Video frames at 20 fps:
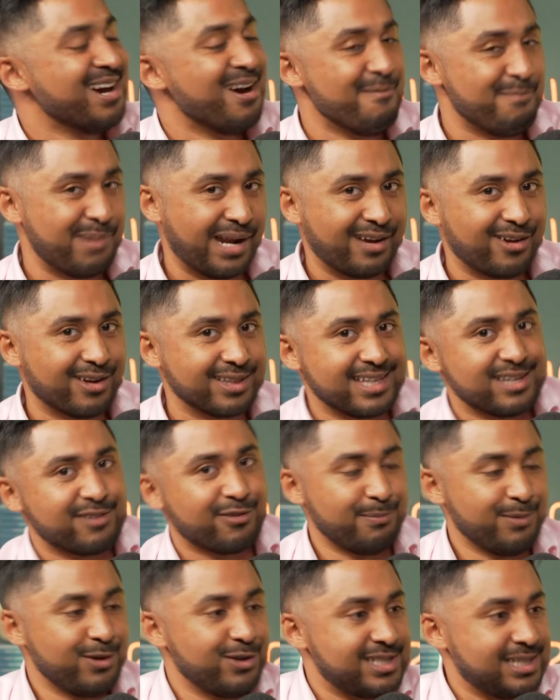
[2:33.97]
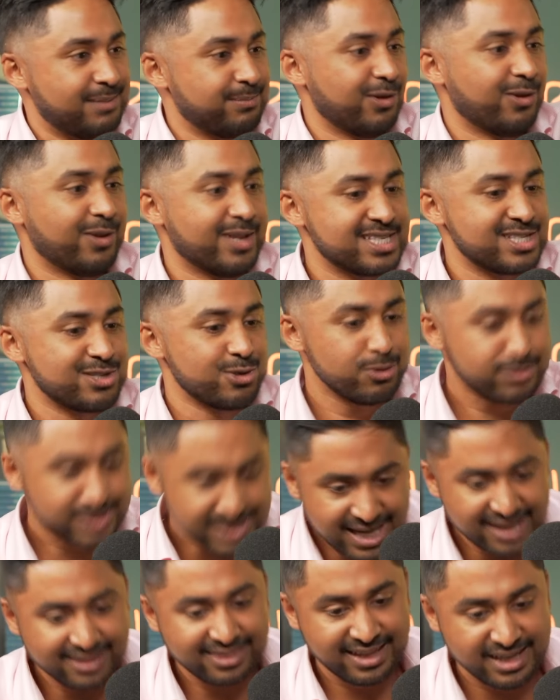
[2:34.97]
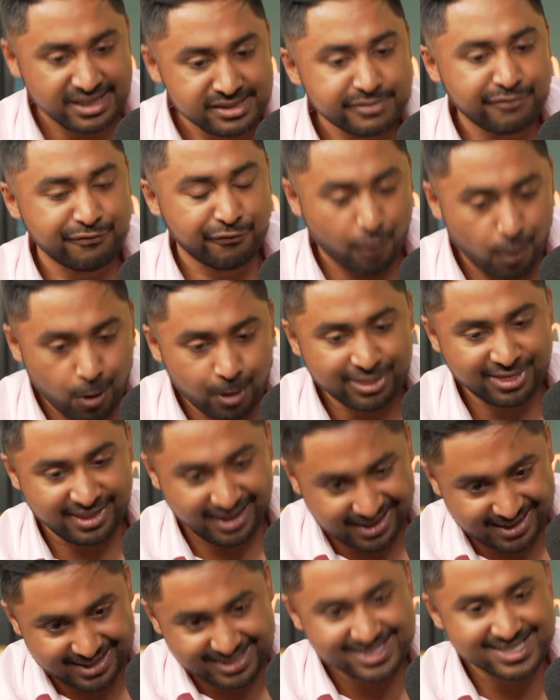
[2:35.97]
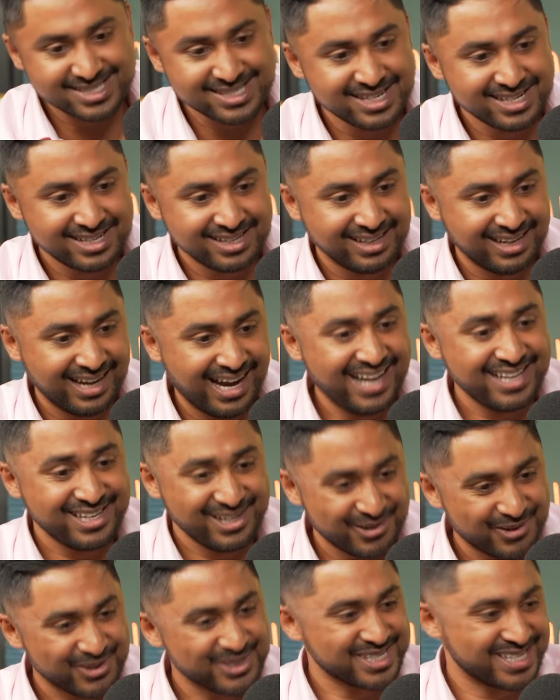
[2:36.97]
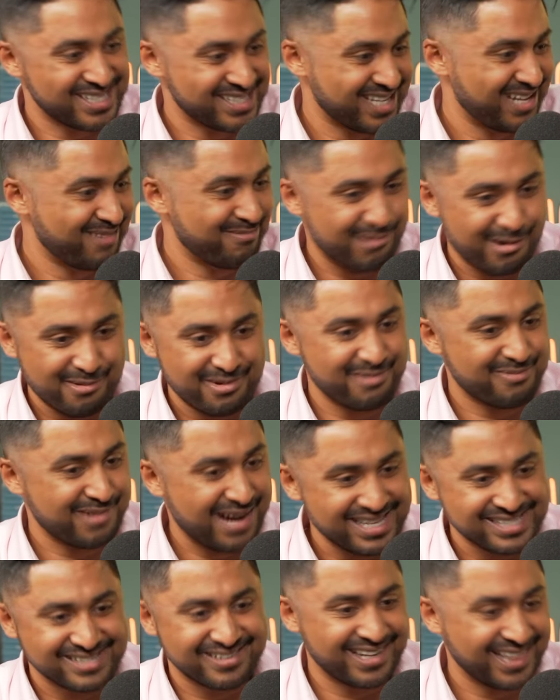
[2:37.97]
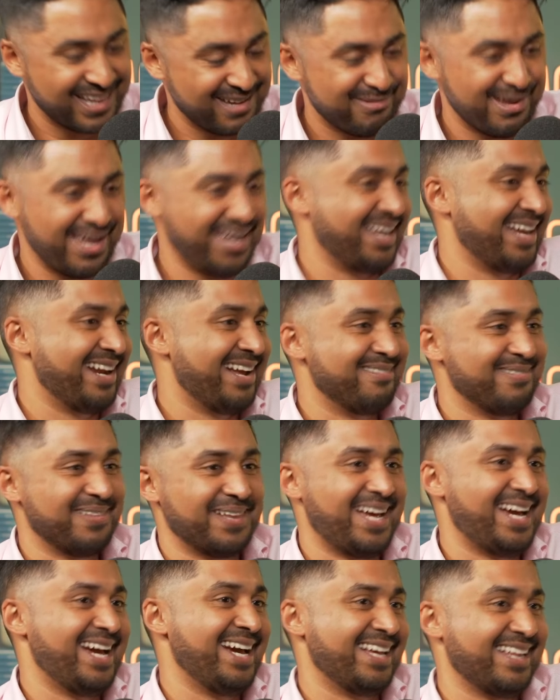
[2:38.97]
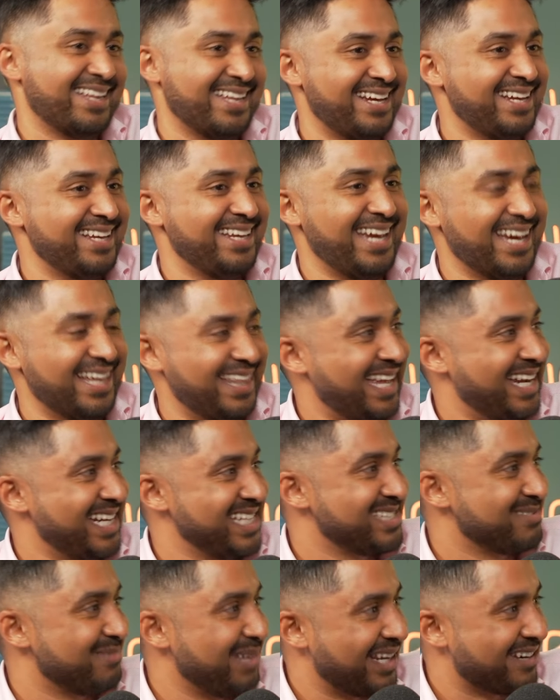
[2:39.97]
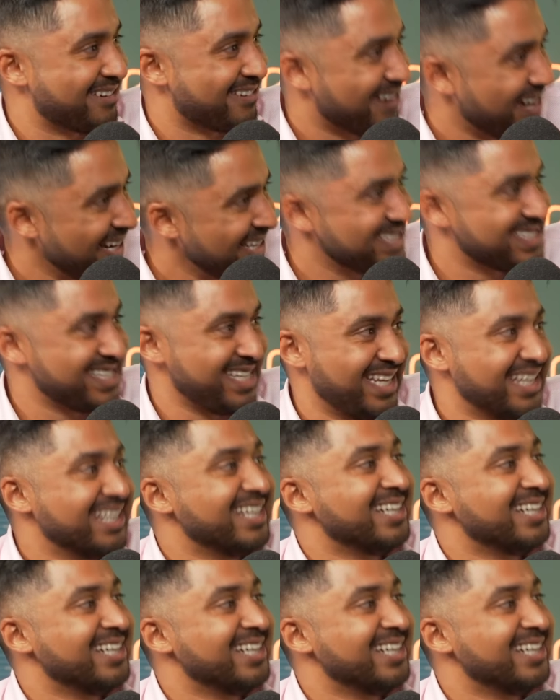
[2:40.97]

But I got this from you, Tim Lawless. You said these four things, and you also said property prices are at their peak. And I'm like, yeah, that is a bit crazy.